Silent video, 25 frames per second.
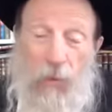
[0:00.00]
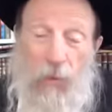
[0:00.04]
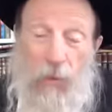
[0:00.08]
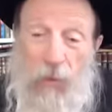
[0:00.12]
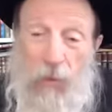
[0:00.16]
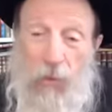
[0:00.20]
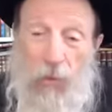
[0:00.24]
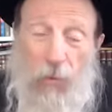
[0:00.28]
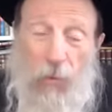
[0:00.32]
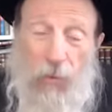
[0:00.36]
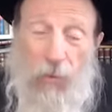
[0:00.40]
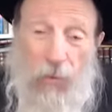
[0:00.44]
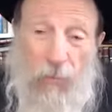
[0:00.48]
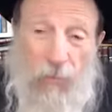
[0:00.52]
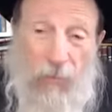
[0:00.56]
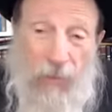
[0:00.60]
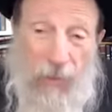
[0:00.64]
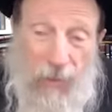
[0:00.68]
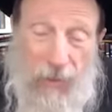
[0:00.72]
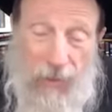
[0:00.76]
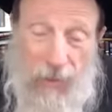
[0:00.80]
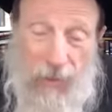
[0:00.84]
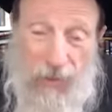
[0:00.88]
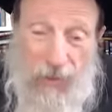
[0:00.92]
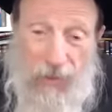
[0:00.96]
know who the
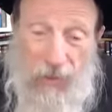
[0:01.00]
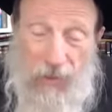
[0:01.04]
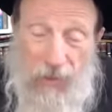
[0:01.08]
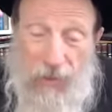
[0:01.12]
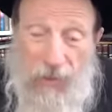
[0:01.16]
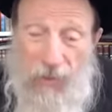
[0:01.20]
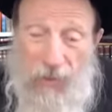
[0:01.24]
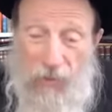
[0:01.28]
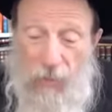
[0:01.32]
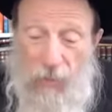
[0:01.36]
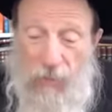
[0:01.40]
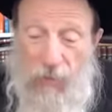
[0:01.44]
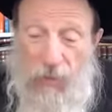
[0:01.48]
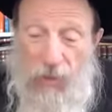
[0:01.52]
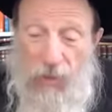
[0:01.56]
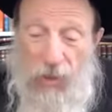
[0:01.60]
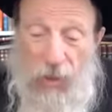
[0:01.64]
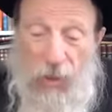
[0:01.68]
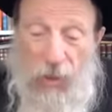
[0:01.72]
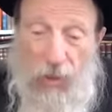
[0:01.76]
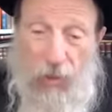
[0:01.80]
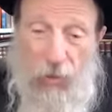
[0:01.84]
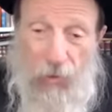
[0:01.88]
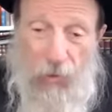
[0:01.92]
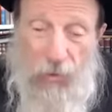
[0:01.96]
man is. It's a, it's a
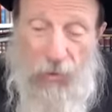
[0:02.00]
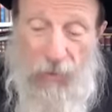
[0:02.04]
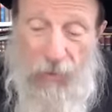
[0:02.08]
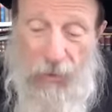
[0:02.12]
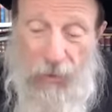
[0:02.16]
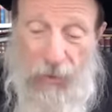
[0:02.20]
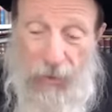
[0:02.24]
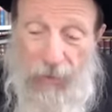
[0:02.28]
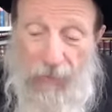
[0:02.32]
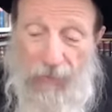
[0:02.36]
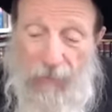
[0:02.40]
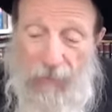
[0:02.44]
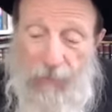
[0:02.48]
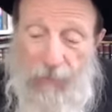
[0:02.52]
sure thing.